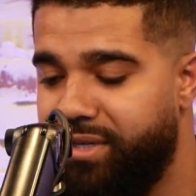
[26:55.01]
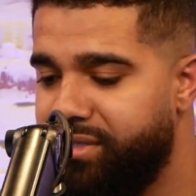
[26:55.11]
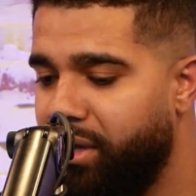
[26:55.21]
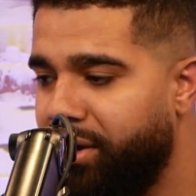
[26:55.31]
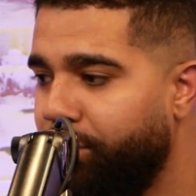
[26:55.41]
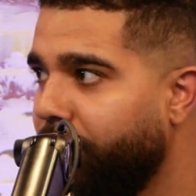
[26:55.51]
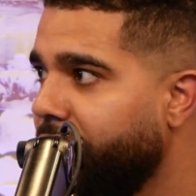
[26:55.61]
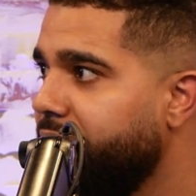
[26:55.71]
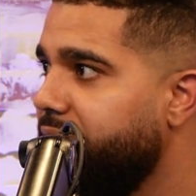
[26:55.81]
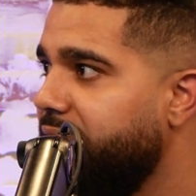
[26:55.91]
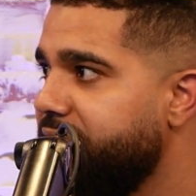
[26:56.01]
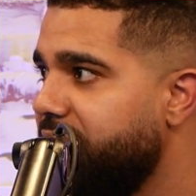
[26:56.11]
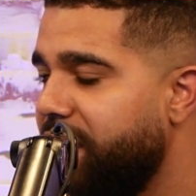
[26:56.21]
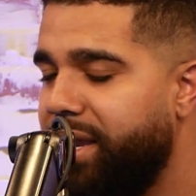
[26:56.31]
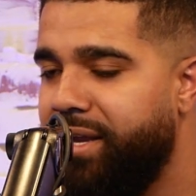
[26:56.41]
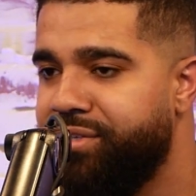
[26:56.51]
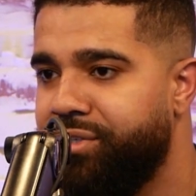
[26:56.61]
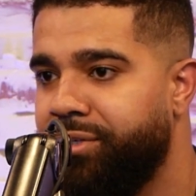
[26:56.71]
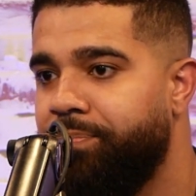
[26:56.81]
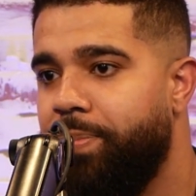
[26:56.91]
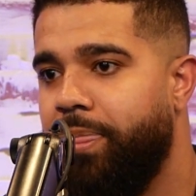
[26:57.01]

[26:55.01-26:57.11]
needs a lot of work, things of that nature.